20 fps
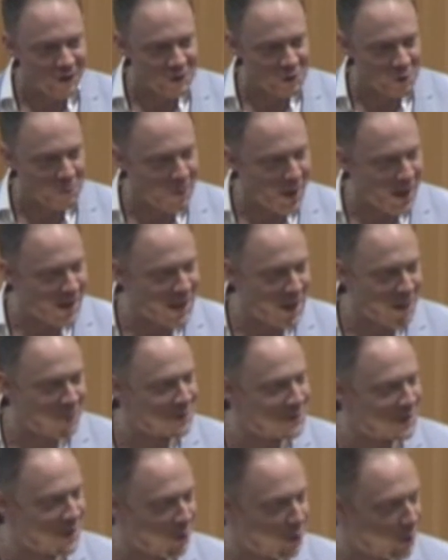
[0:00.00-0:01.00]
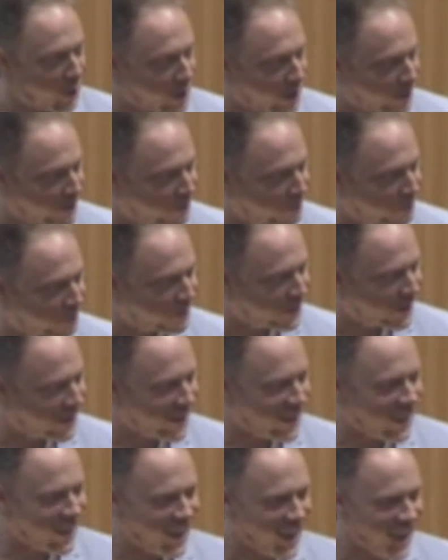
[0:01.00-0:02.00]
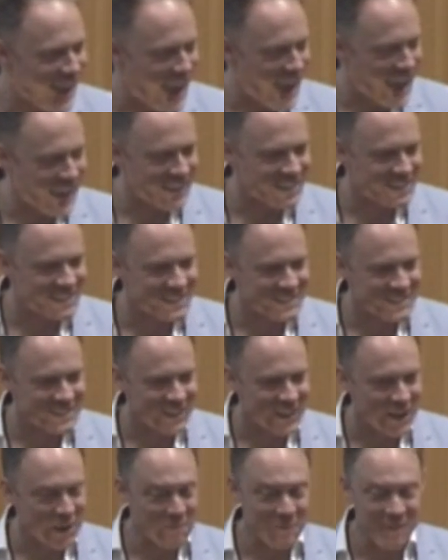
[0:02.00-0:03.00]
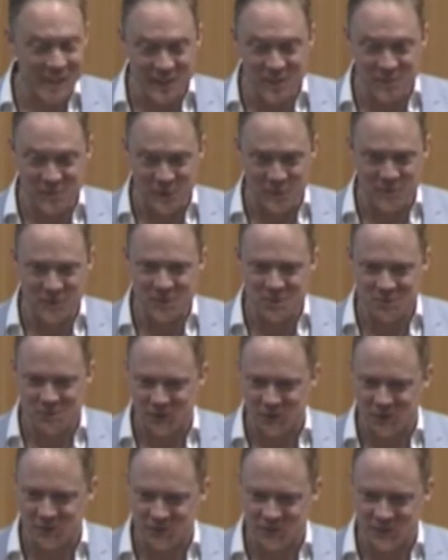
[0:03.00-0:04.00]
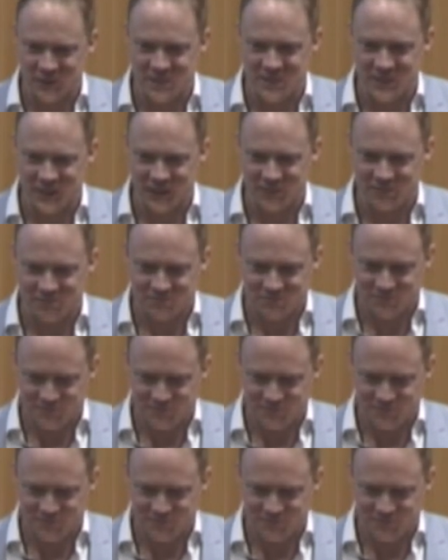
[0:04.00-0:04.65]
and your bad habits are weak. And thank you very much for listening.